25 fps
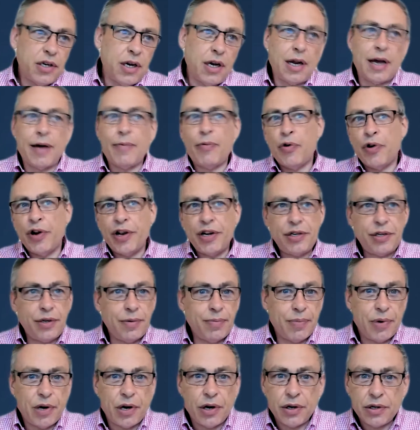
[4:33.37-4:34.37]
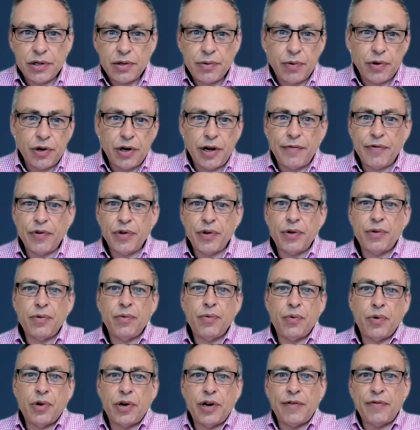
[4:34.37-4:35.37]
collaboration bars,
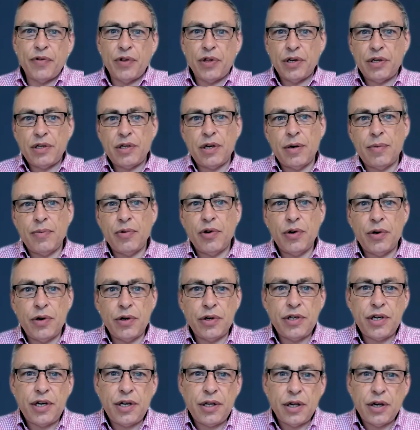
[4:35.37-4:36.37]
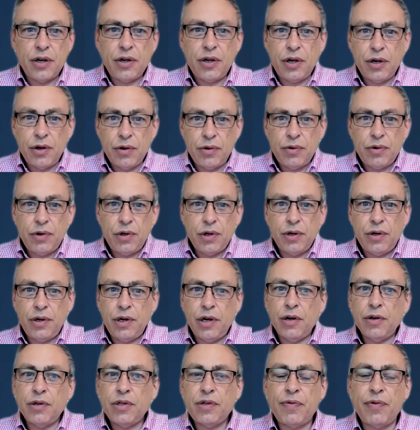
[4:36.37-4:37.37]
whatever the terminology that you
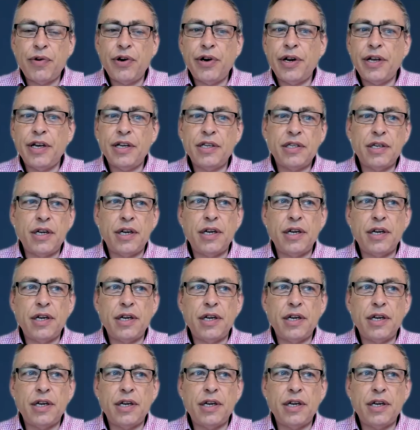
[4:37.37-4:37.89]
use for it is,